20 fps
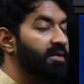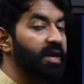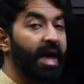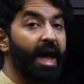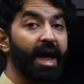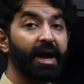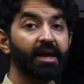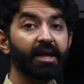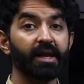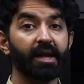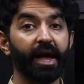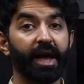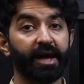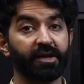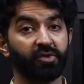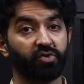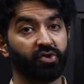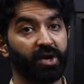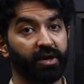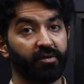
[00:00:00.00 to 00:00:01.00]
adding
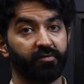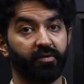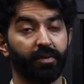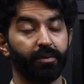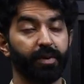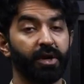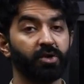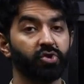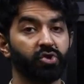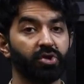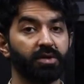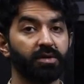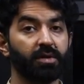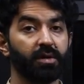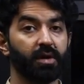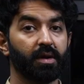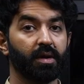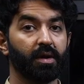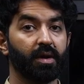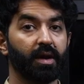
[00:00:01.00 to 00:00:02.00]
extra information
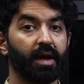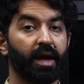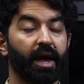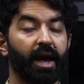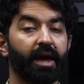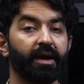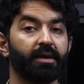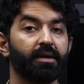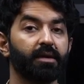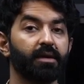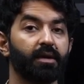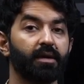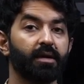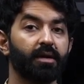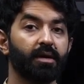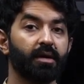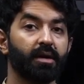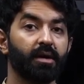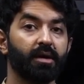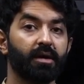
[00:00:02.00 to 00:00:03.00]
and
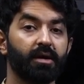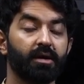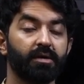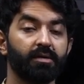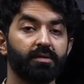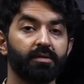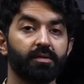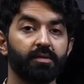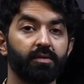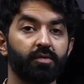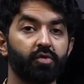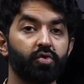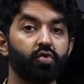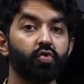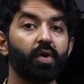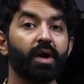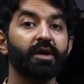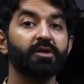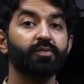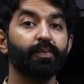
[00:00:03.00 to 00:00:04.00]
to
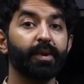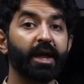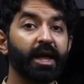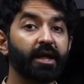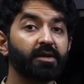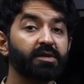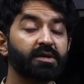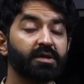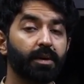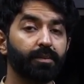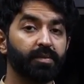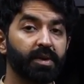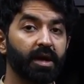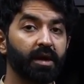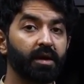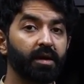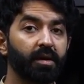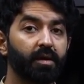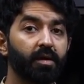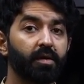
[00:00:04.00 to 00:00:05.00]
explain
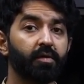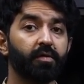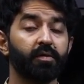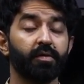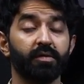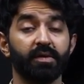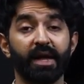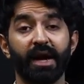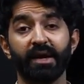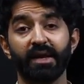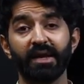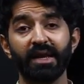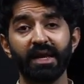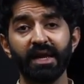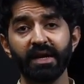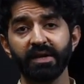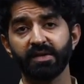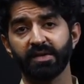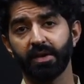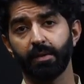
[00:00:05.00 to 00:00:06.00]
something that
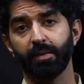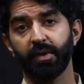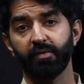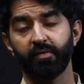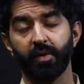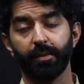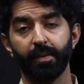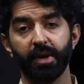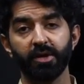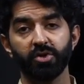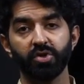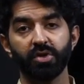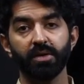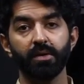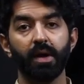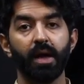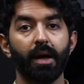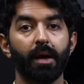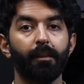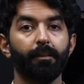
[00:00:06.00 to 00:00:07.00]
needs some information,
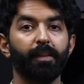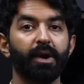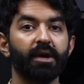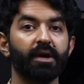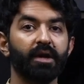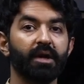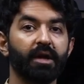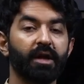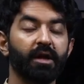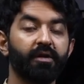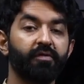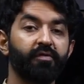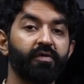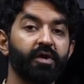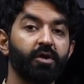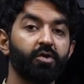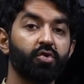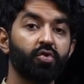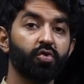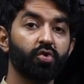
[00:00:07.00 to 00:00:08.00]
but if we
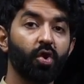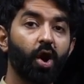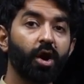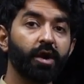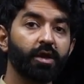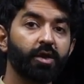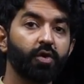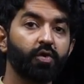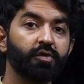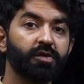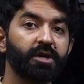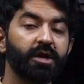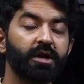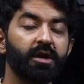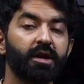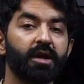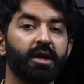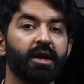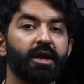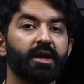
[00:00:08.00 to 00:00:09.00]
do not use it,
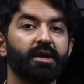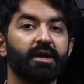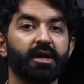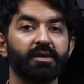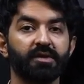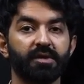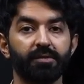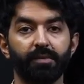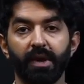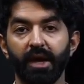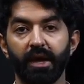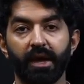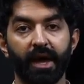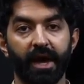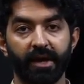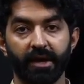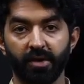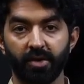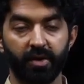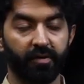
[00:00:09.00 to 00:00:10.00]
it doesn't make
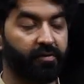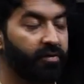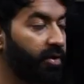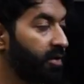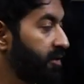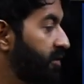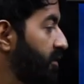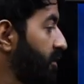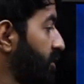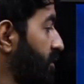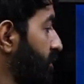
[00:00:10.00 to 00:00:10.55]
any difference.